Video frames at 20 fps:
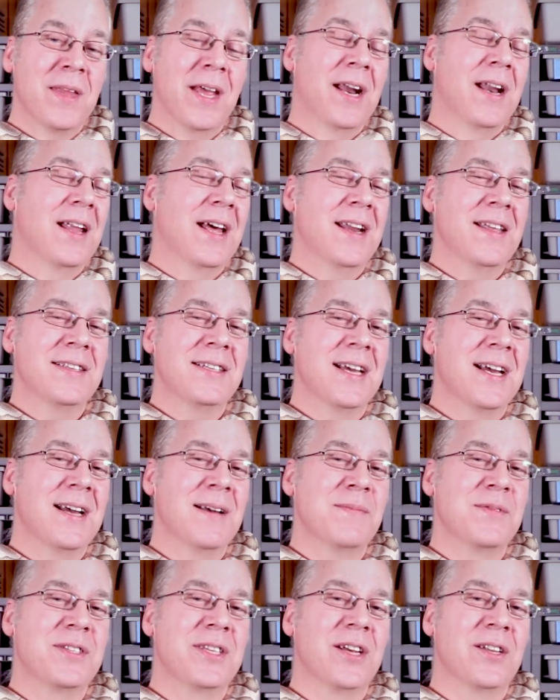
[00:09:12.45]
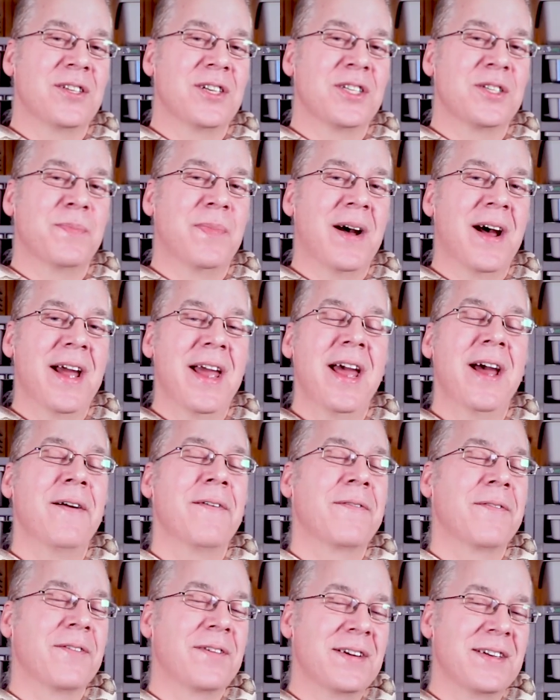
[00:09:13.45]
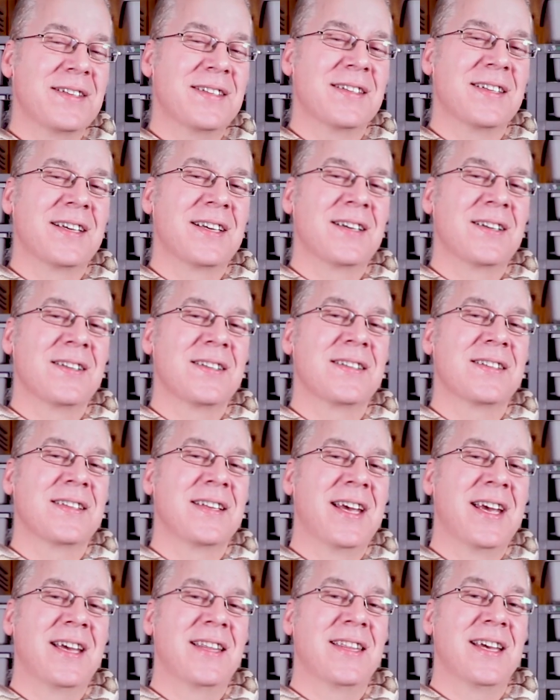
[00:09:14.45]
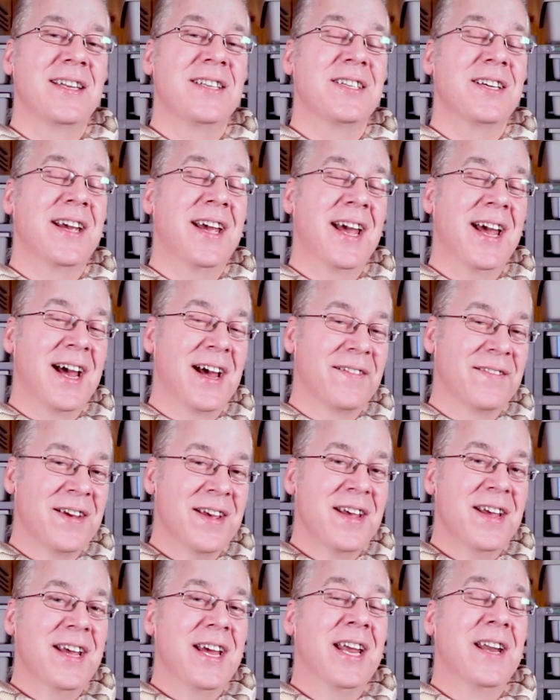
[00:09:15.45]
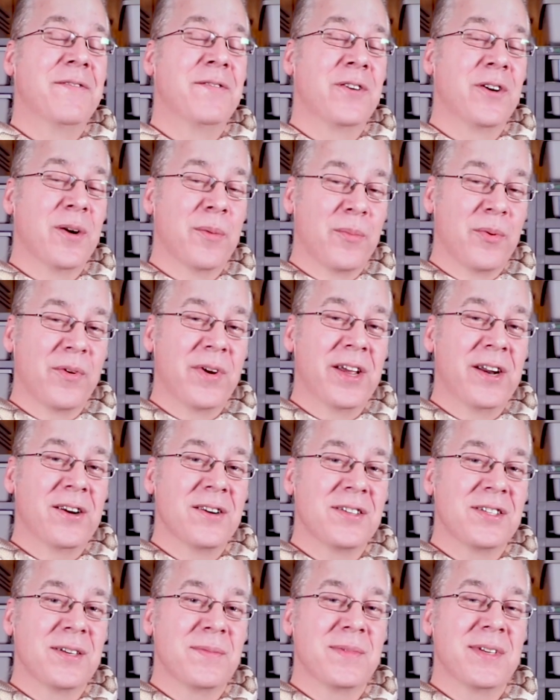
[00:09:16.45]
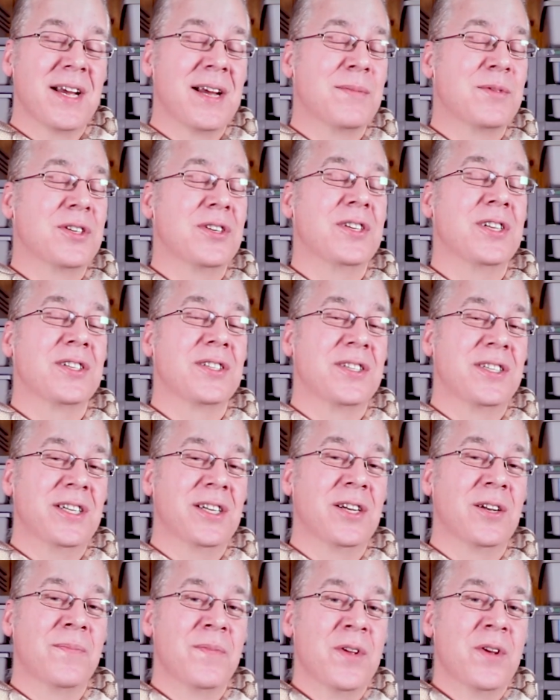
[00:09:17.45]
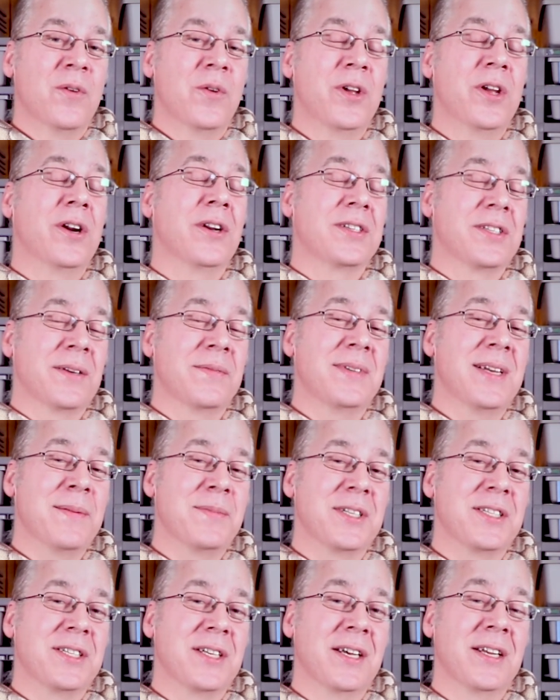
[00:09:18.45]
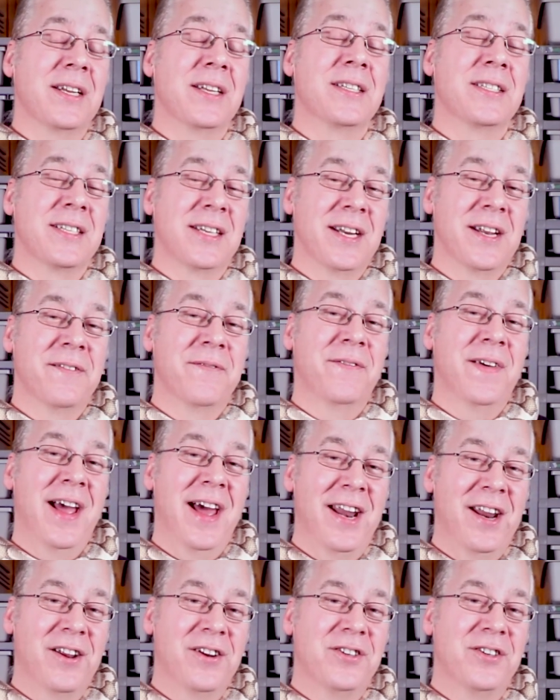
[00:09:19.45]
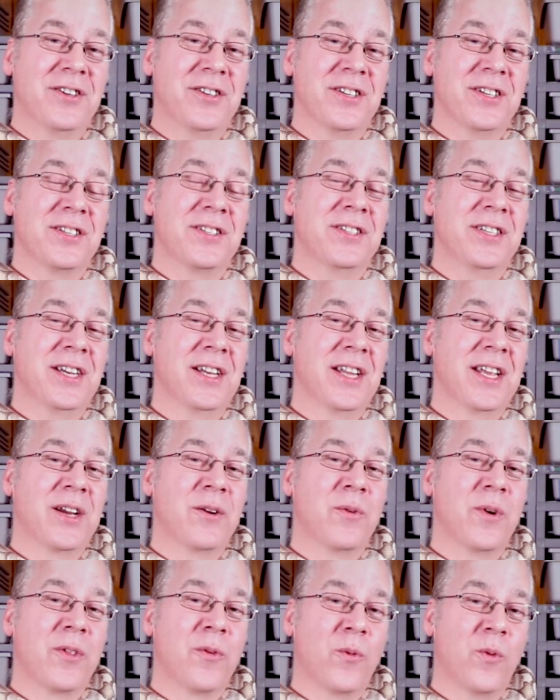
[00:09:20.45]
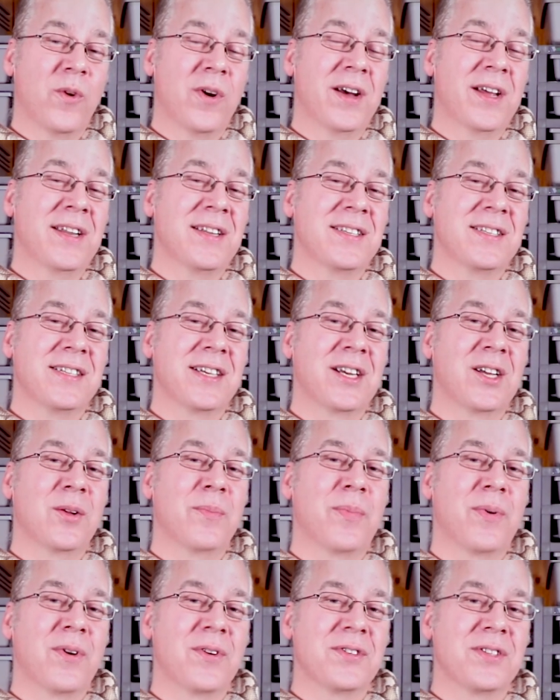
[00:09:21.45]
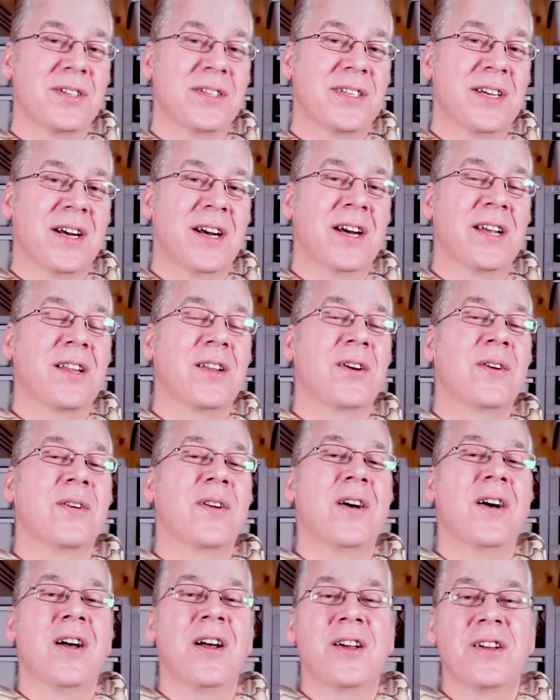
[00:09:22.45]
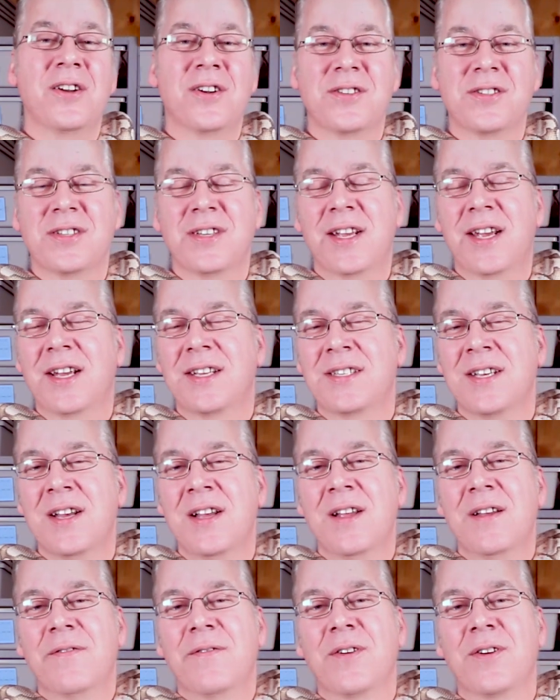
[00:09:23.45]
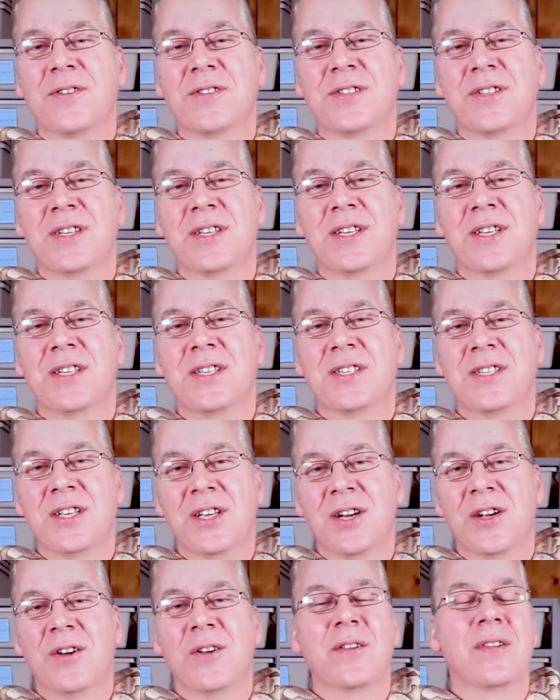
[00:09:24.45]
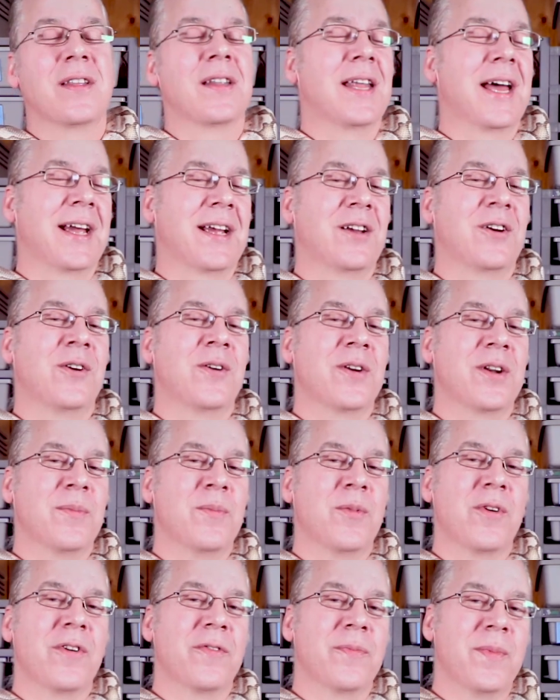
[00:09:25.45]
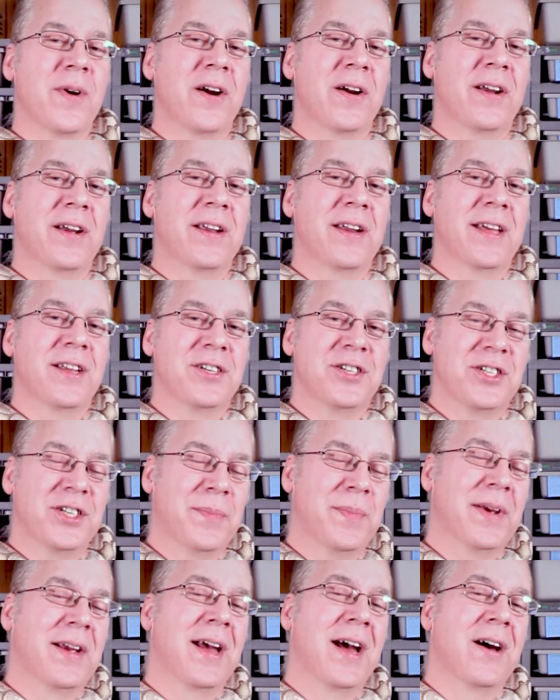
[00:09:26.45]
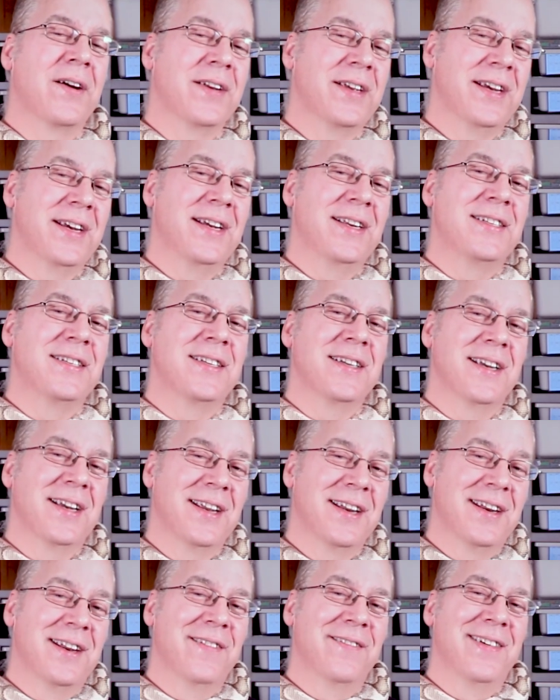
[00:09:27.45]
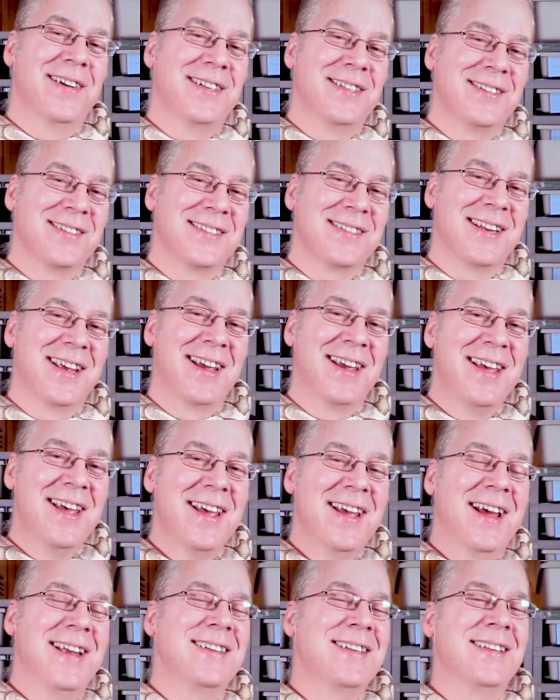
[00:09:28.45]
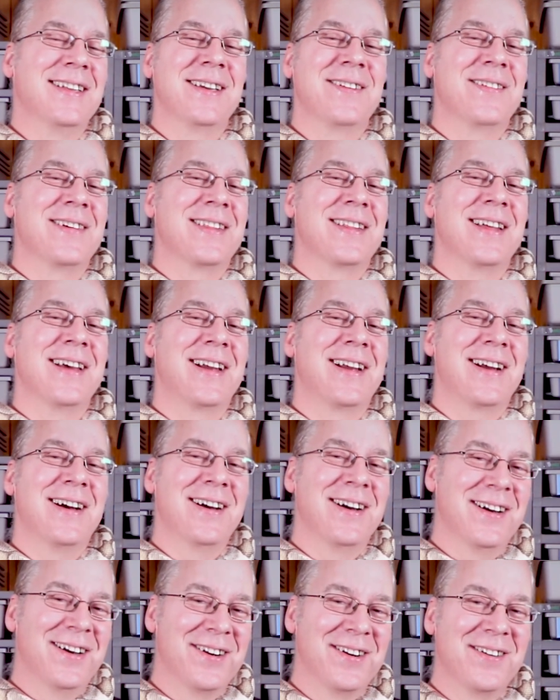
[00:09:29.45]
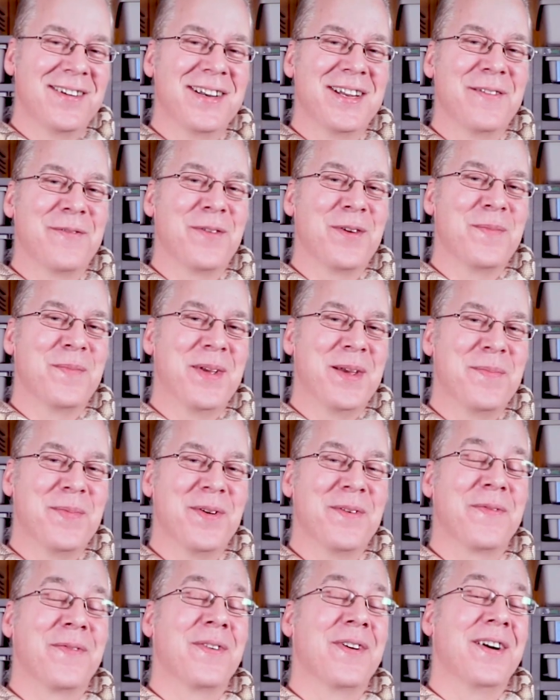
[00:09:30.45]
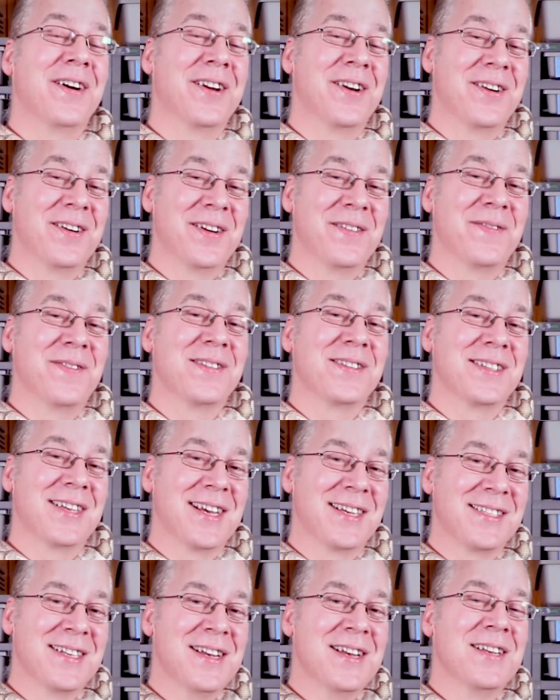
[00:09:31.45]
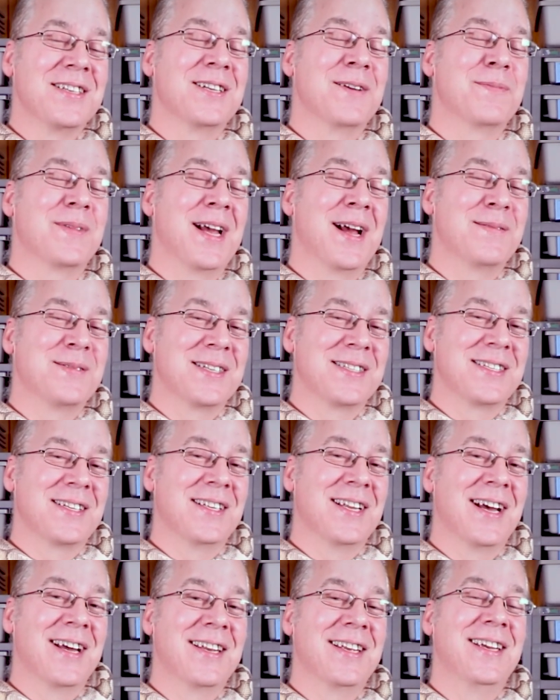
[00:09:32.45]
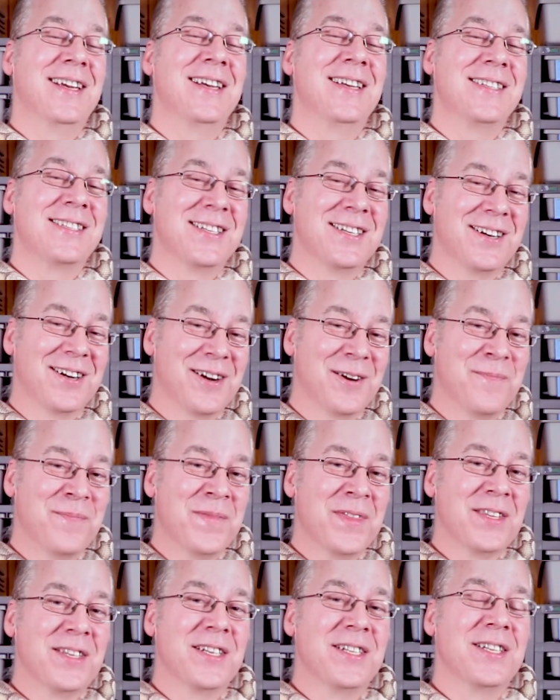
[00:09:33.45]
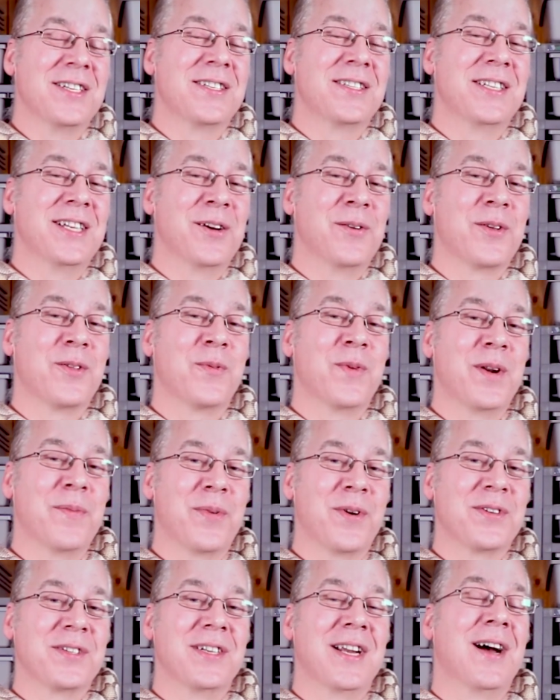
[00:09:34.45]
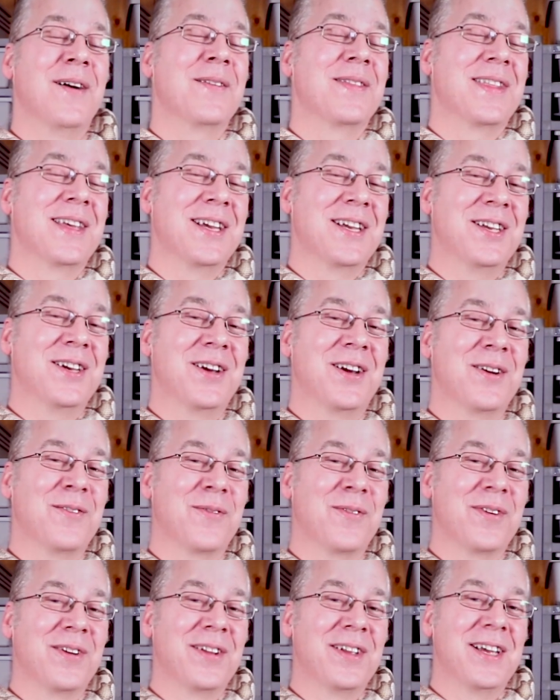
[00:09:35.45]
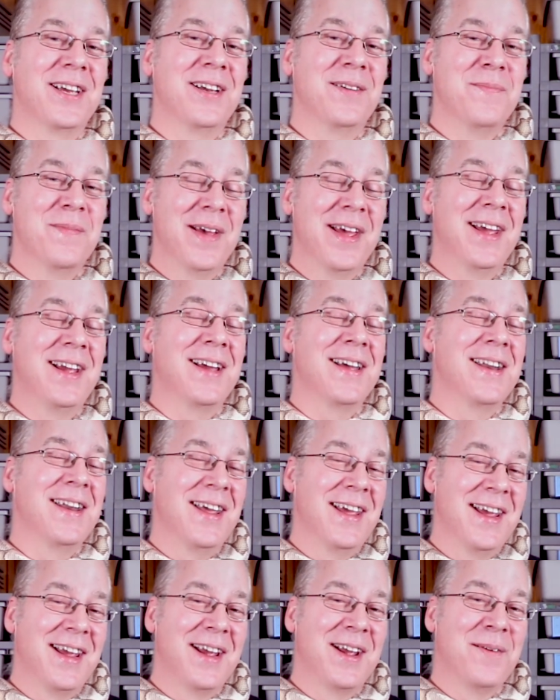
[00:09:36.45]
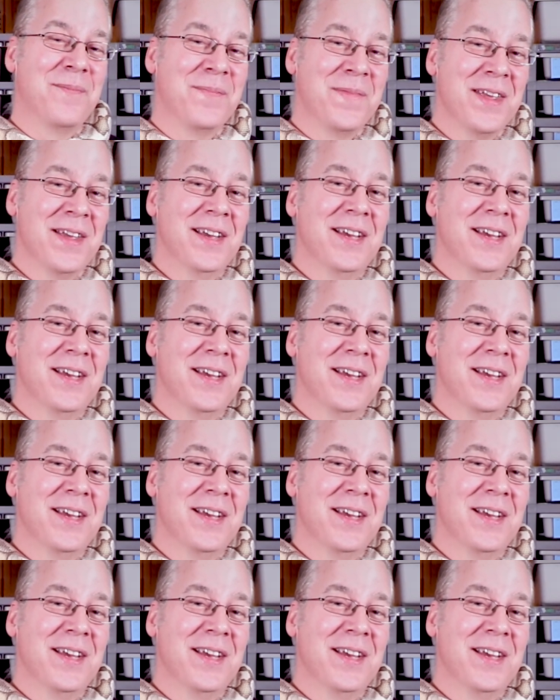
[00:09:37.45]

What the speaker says: And a lot of times they'll just buy every single snake that you have. And if you're a breeder, sometimes you just deal, sometimes it's an advantage. You're just dealing with one single person to unload all your snakes versus, you know, like going to Morphmarket and shipping out each individual snake and dealing with like 100 different people for 100 different snakes. Sometimes it's a lot easier to just deal with one person. I would think you could really make a name